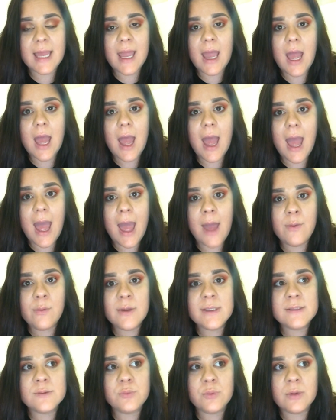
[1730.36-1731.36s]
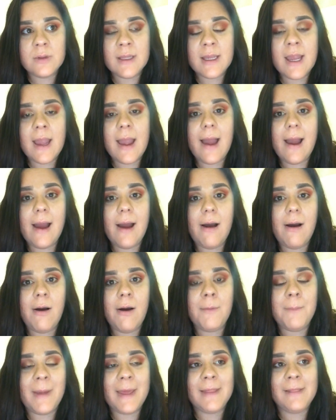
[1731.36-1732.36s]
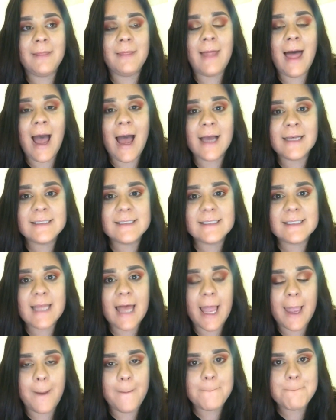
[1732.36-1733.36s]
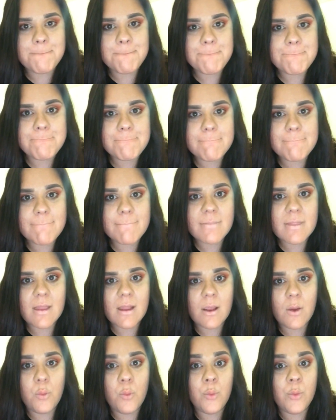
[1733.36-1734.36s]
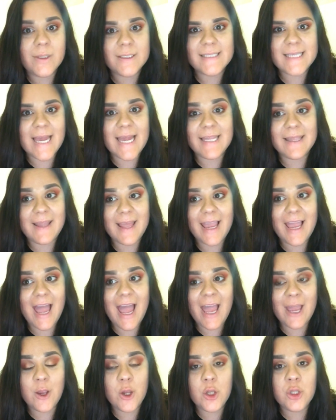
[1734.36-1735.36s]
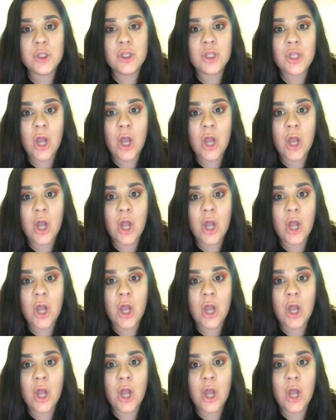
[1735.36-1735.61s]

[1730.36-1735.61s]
I was just like, I was really on my last like wit's end.